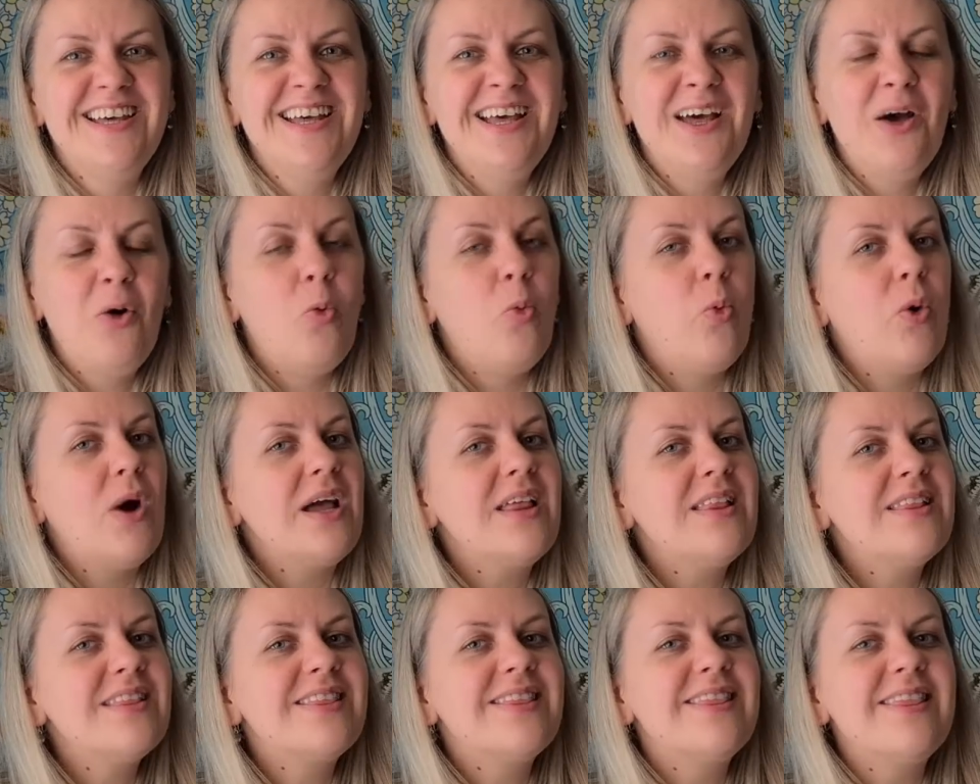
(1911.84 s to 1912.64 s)

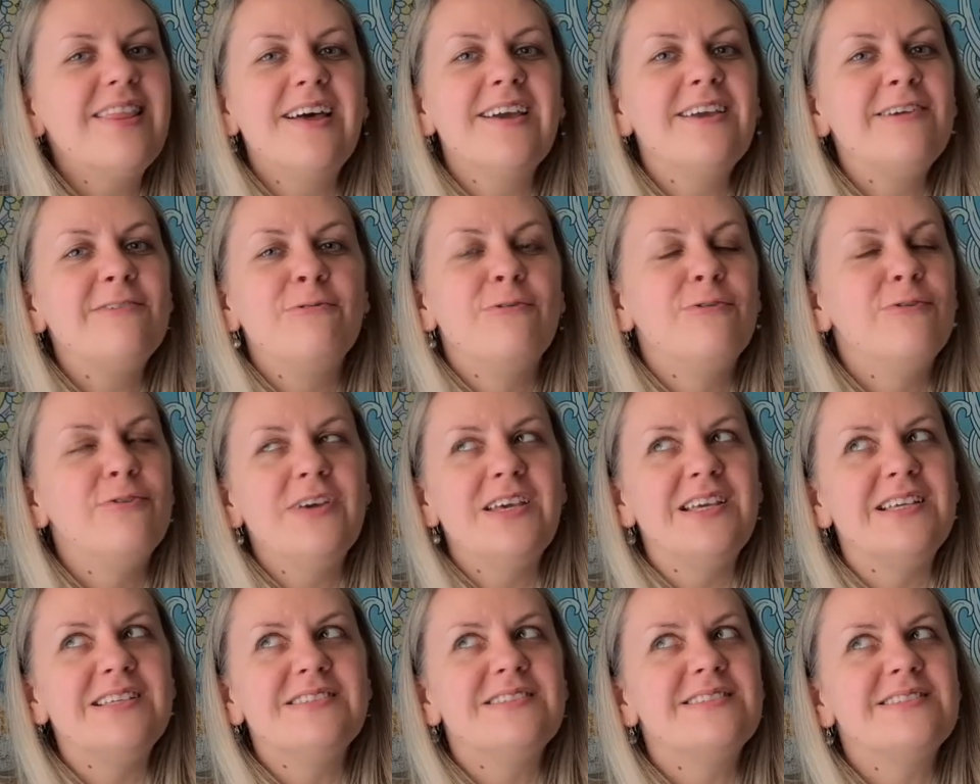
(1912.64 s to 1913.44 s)
Wildlife
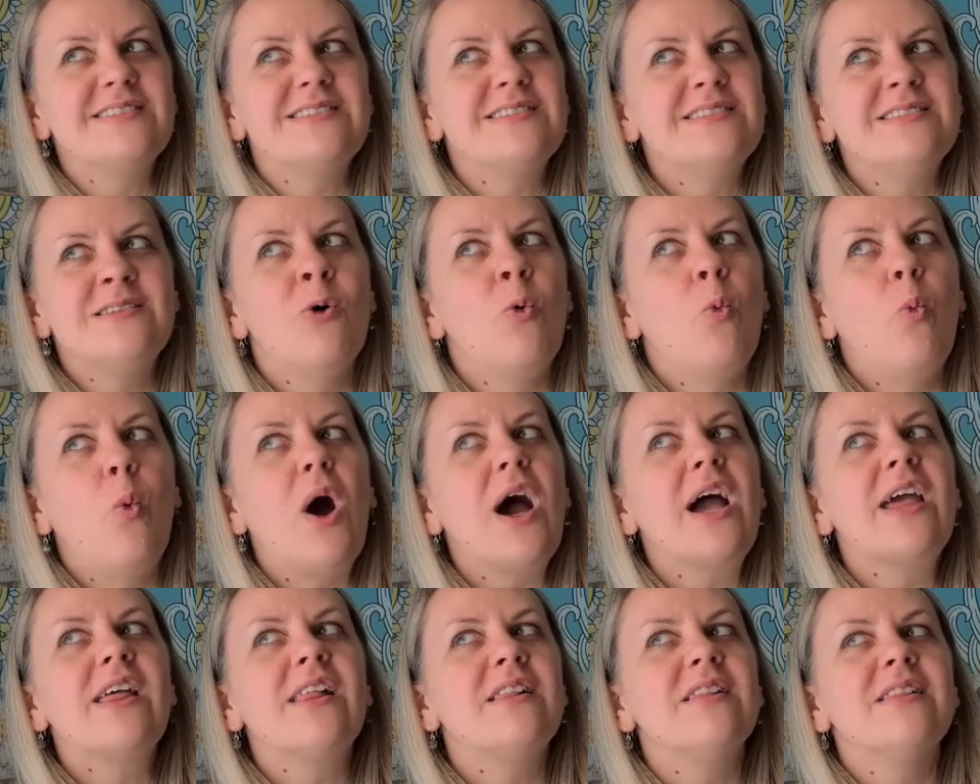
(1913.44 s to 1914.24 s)
is
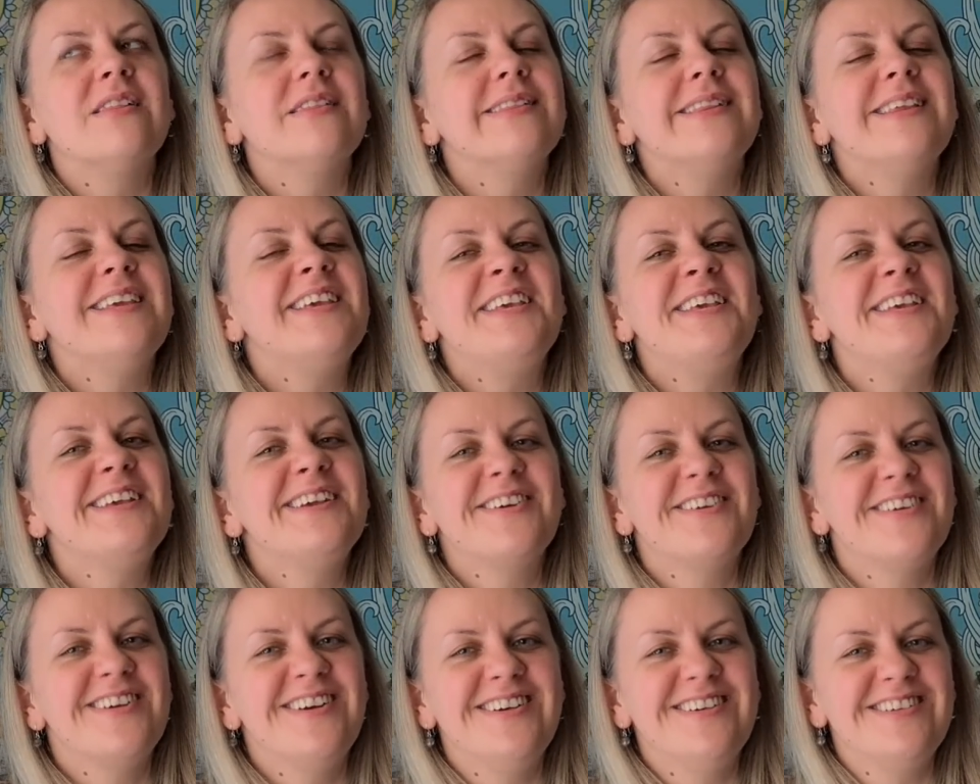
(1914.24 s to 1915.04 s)
wild
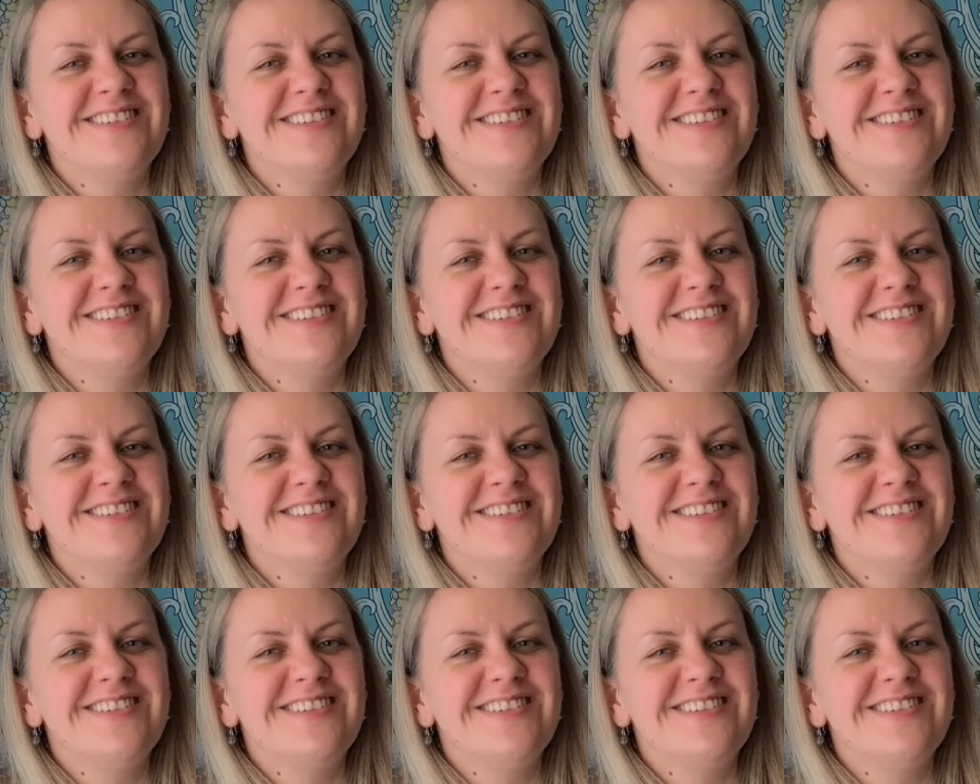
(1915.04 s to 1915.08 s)
here.